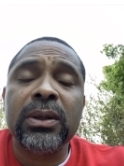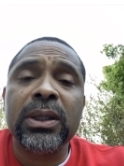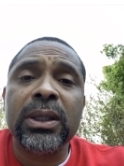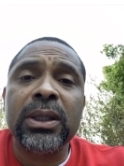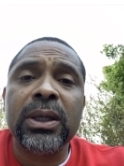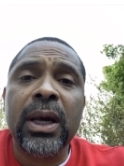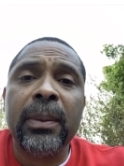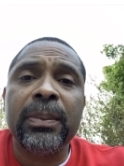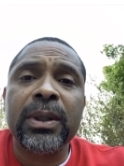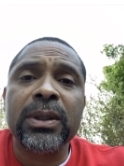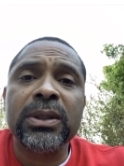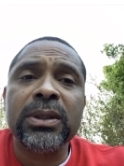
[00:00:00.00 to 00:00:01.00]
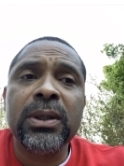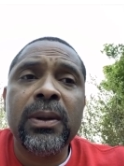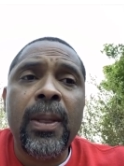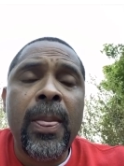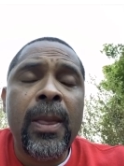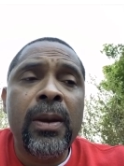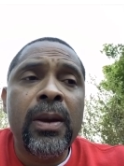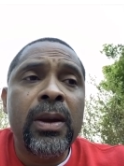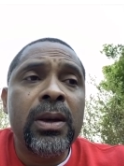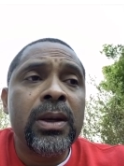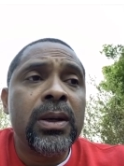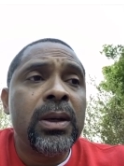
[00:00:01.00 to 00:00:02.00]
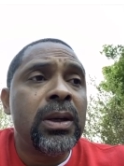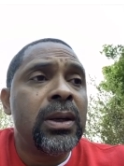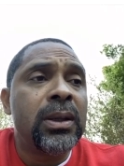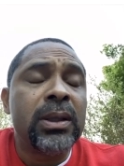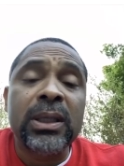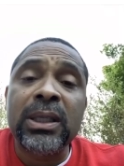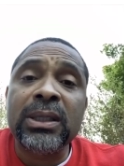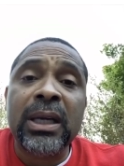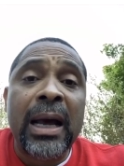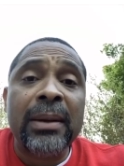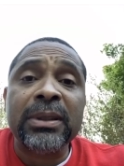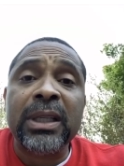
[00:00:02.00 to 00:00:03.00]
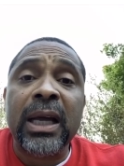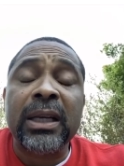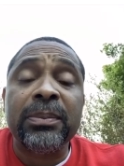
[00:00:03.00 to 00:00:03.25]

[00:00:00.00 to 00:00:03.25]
Indianapolis. These cops gotta